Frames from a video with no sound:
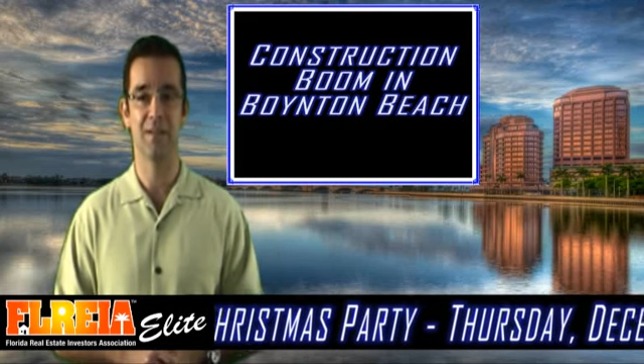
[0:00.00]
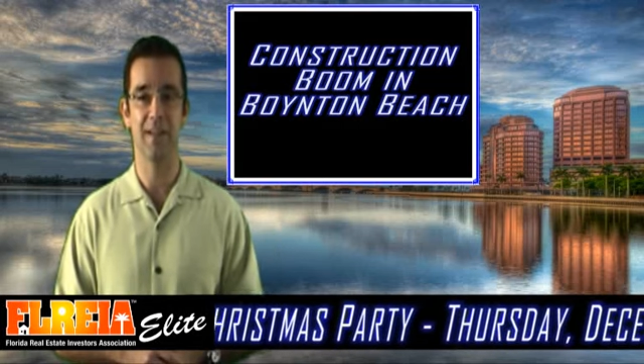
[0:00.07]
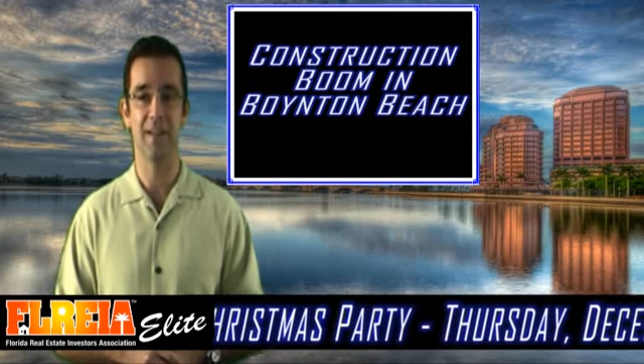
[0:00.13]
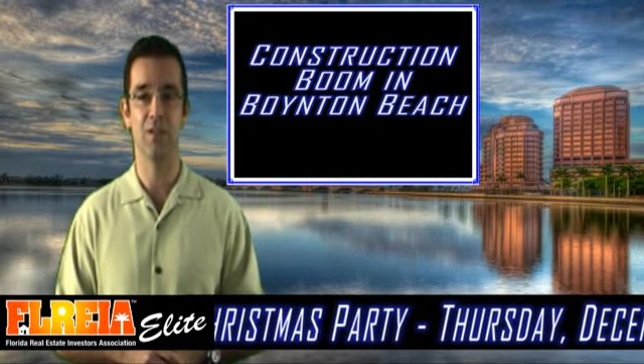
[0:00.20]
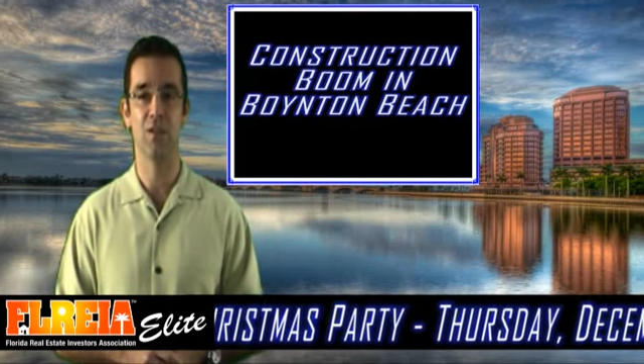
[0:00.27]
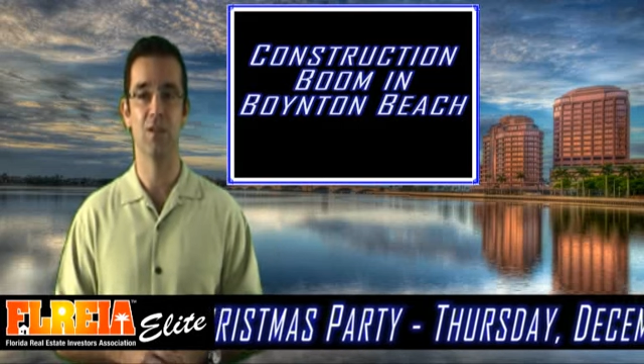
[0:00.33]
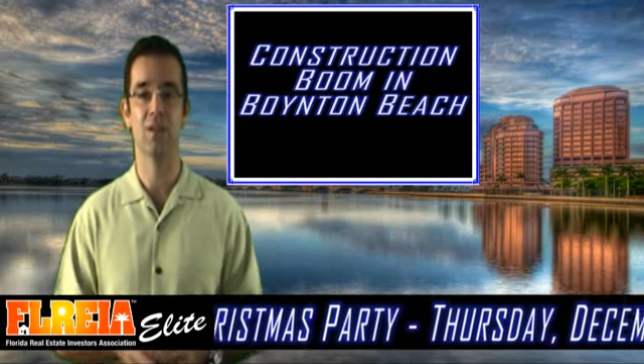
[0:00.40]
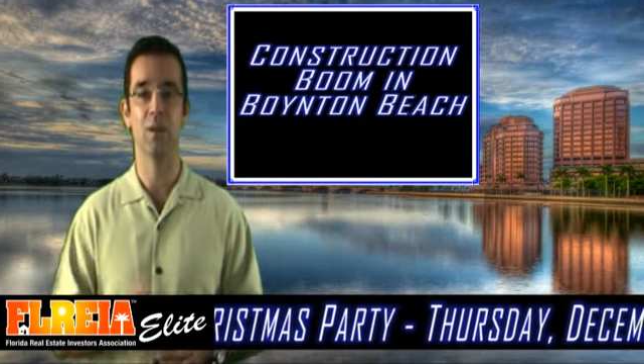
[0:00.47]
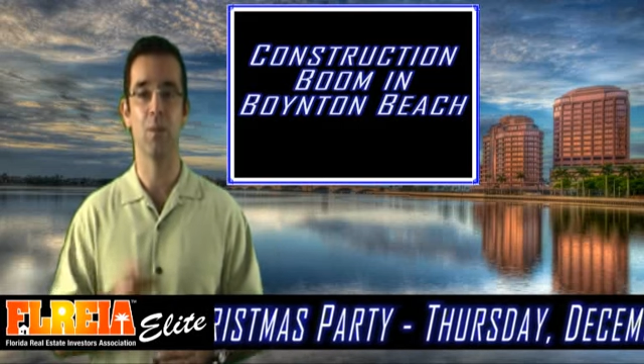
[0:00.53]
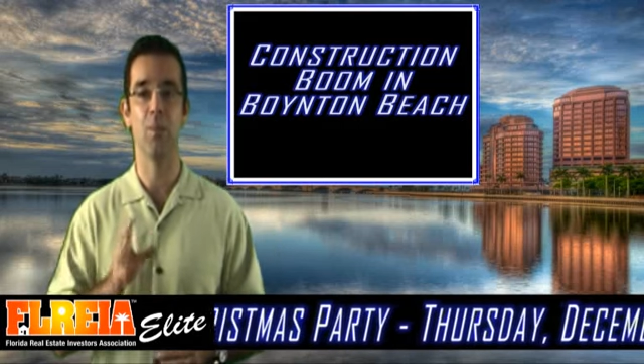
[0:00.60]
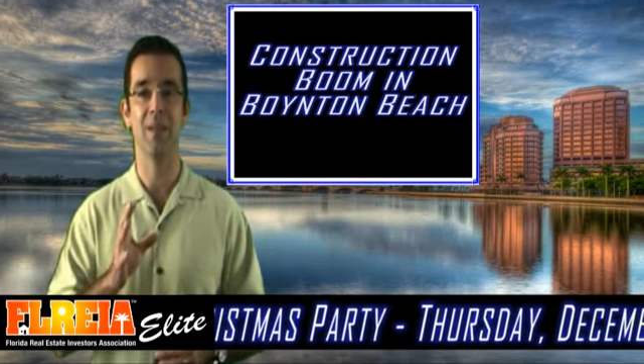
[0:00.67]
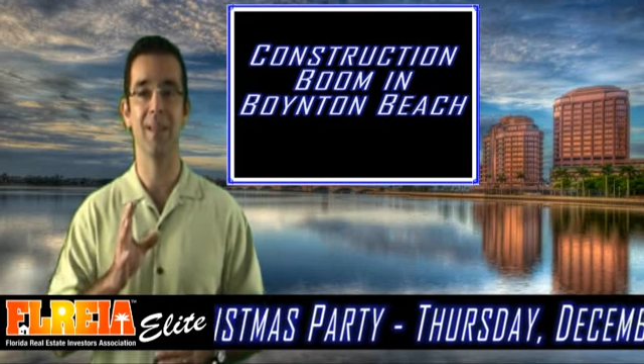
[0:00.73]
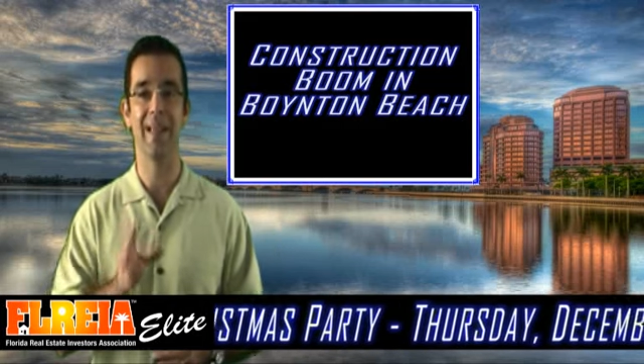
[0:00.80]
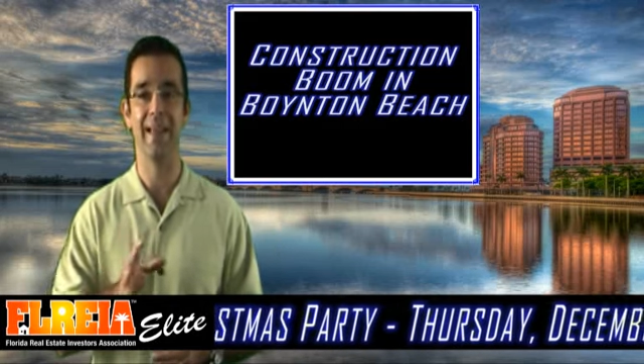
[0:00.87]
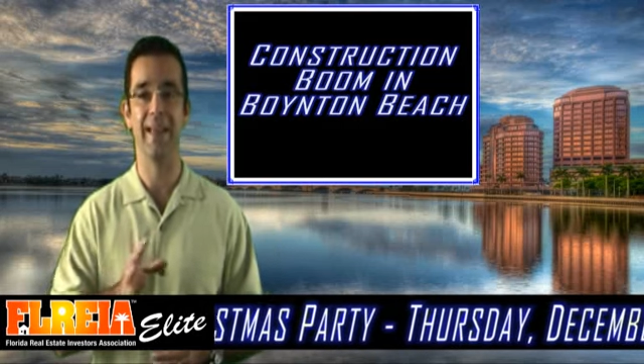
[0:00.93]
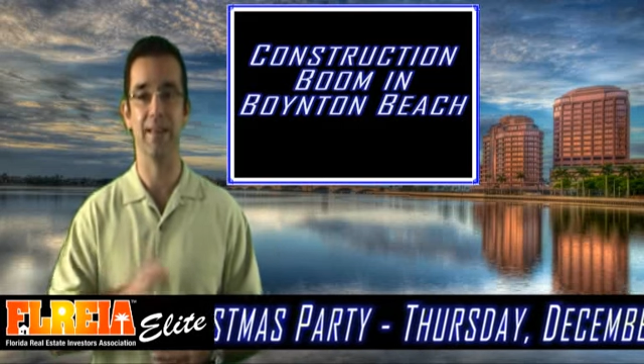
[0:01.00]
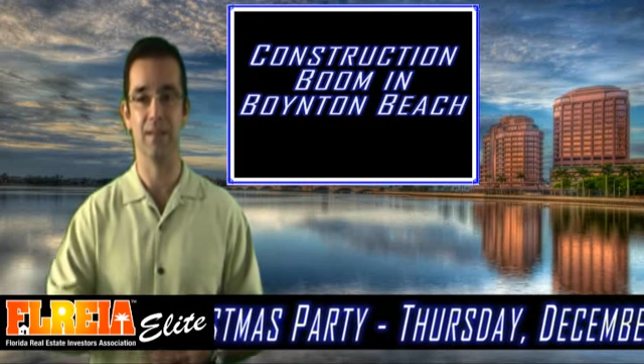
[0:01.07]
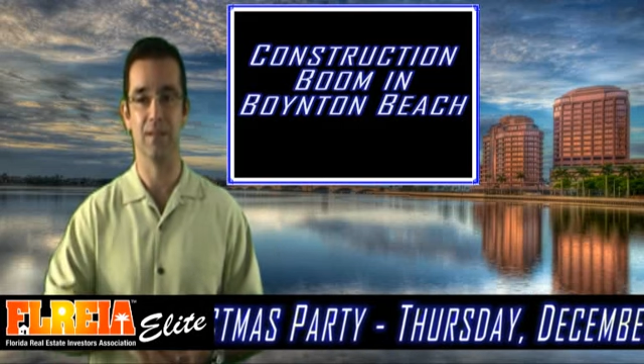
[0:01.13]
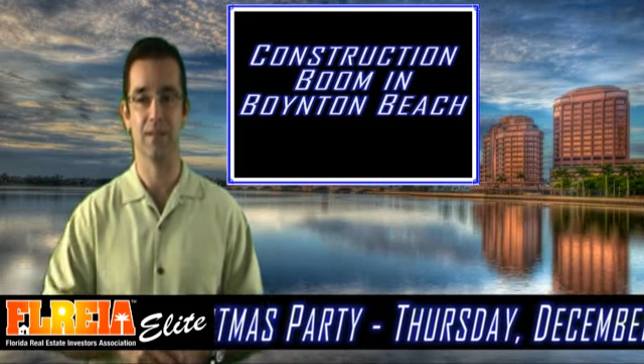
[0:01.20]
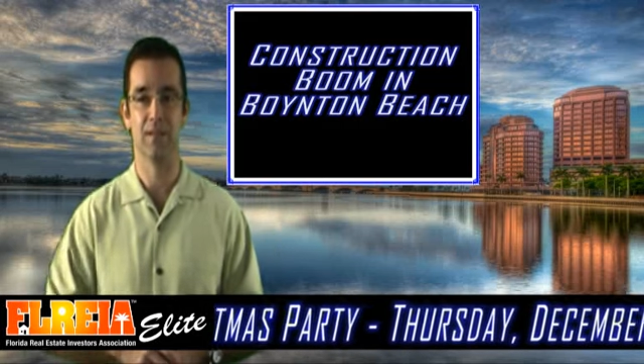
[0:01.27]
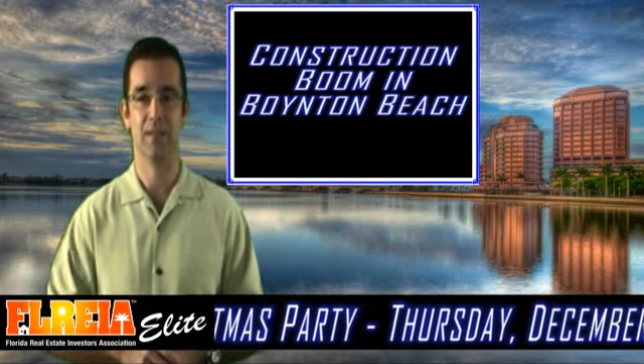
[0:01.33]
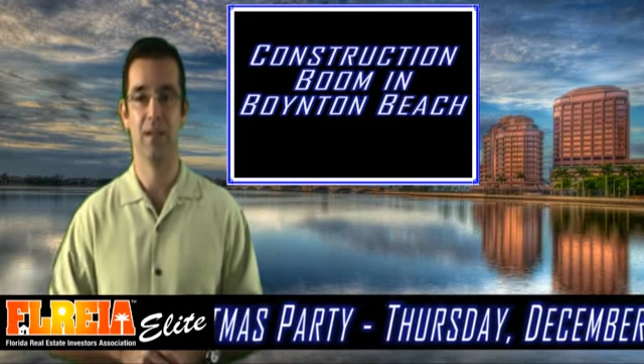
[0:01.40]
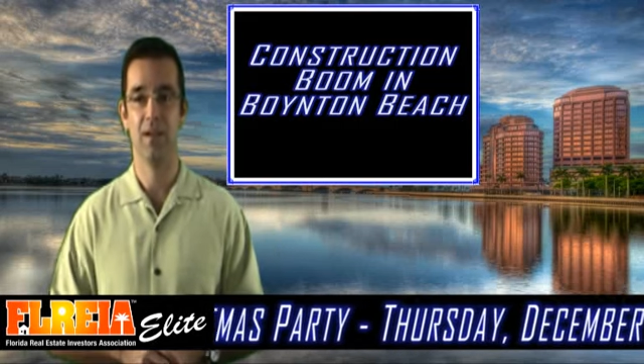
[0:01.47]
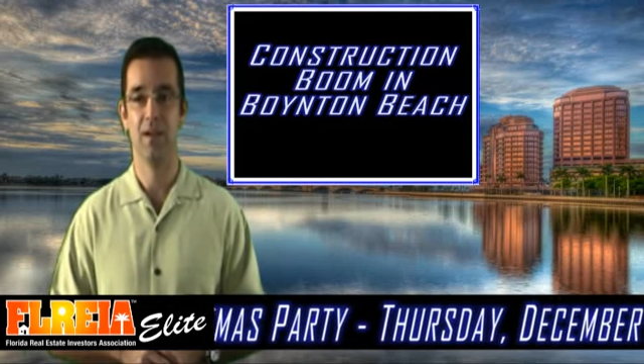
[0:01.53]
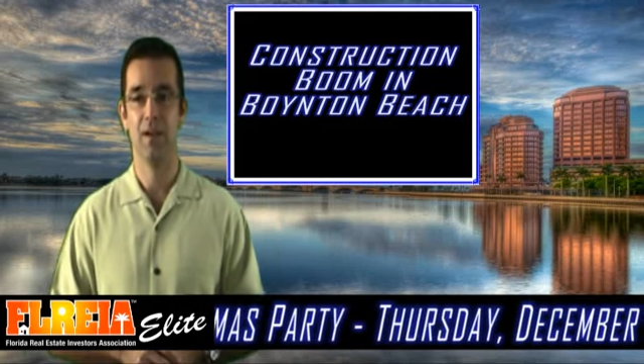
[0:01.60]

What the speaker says: in just the plans.